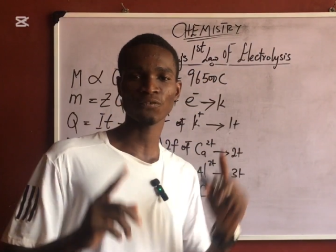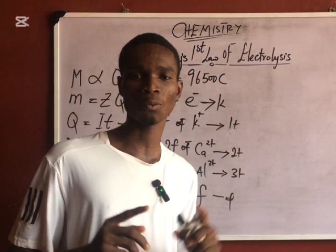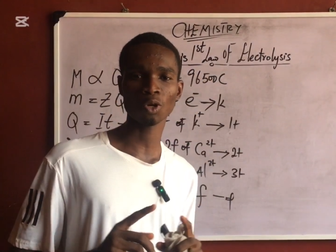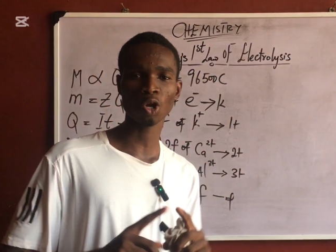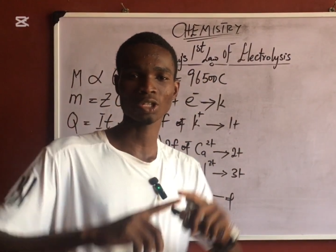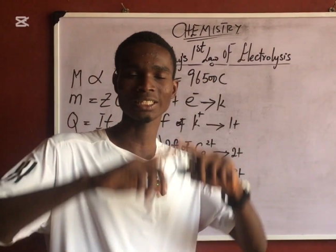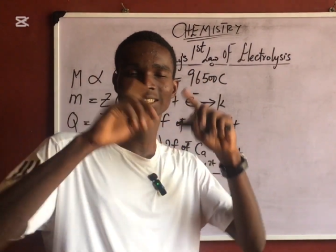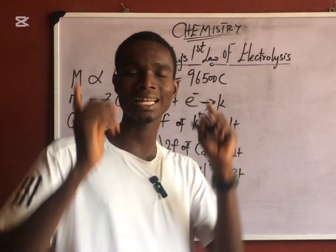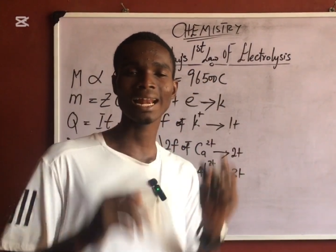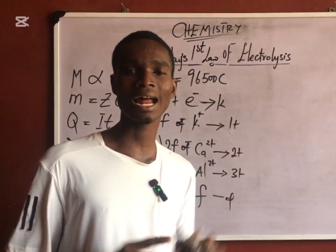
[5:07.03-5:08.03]
formula or the
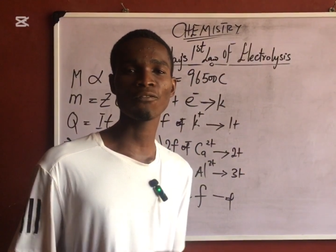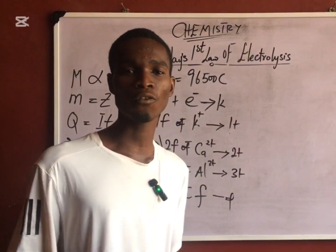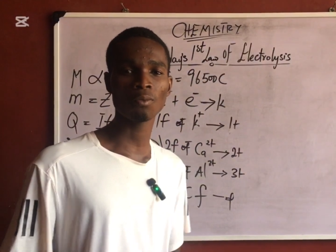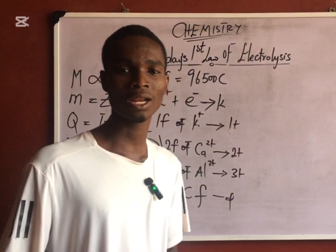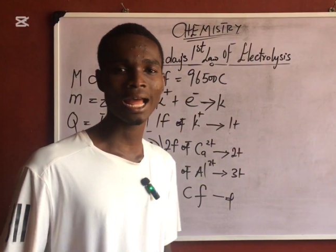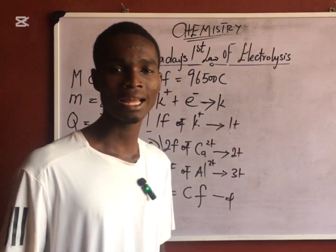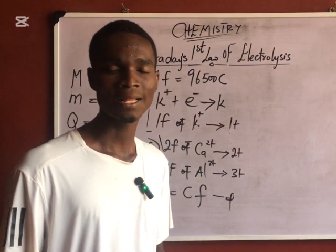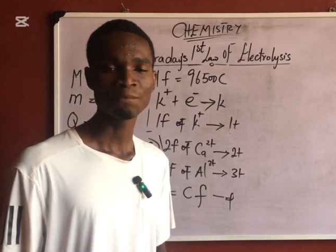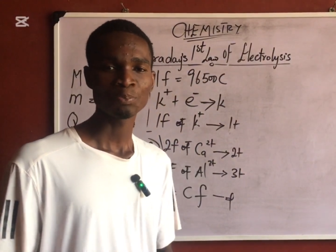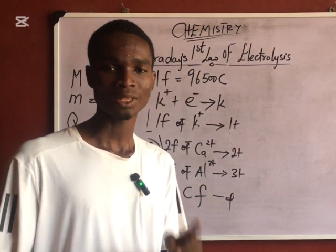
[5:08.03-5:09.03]
general formula
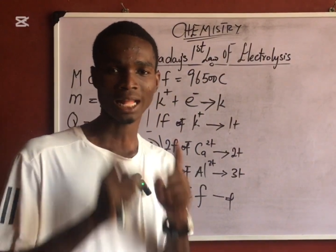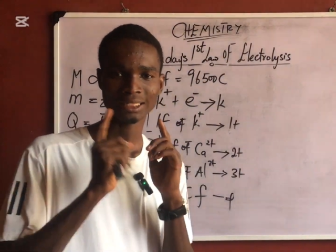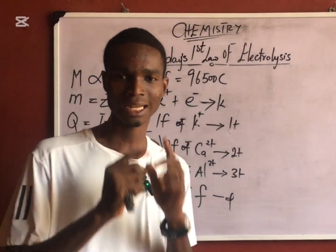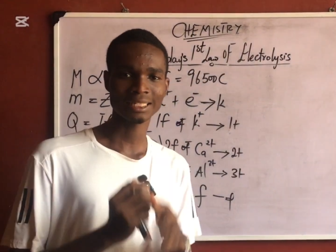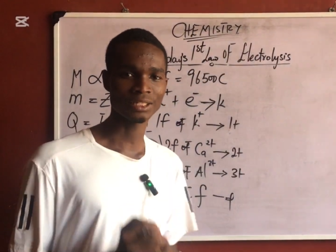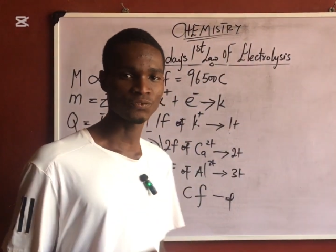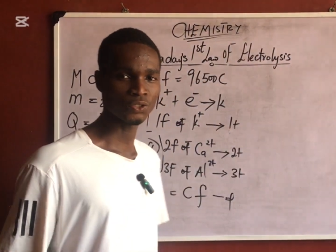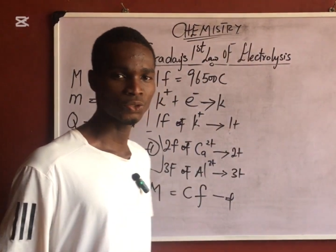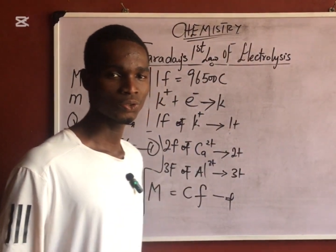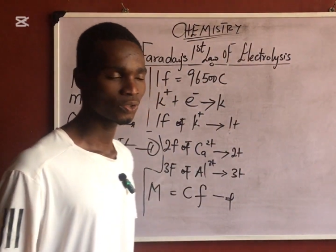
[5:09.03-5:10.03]
that can give
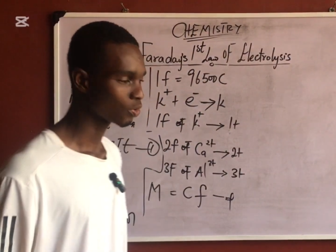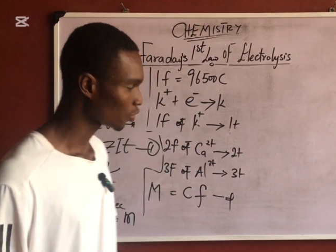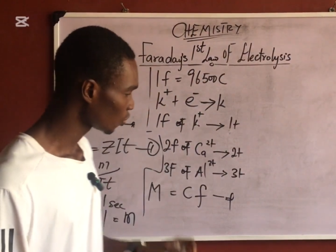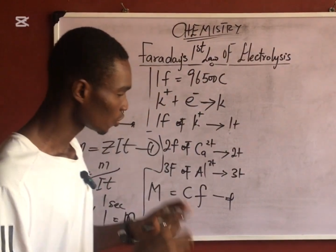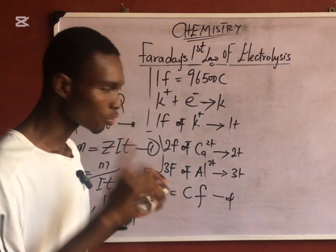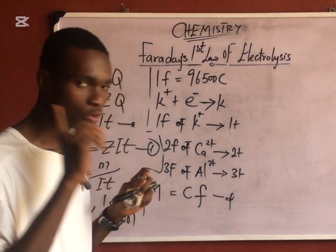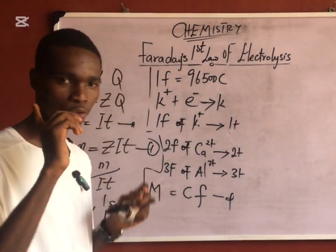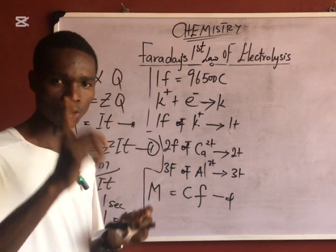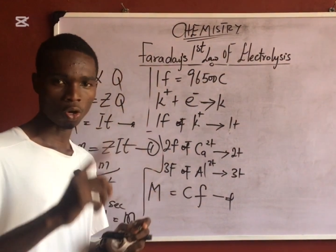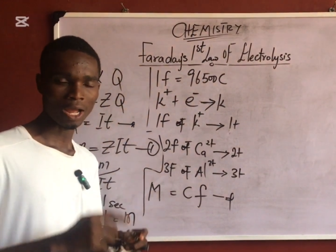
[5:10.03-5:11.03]
you
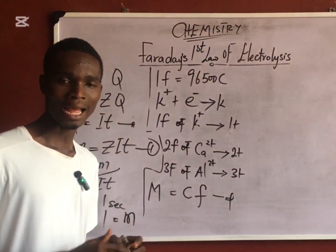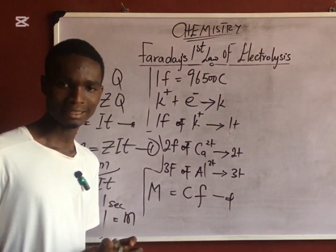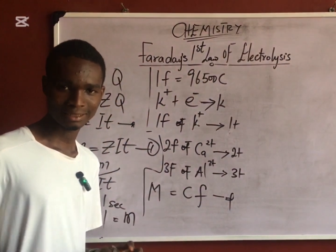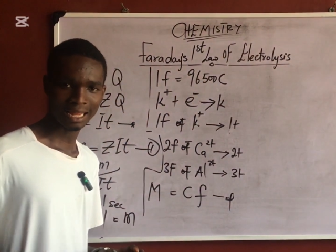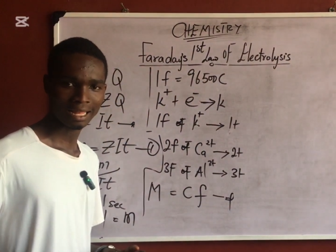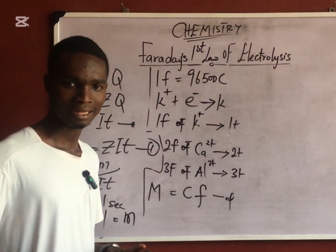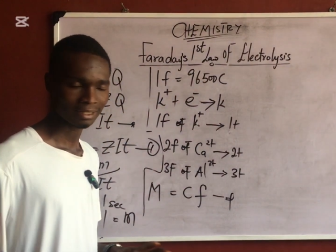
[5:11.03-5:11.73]
your answer.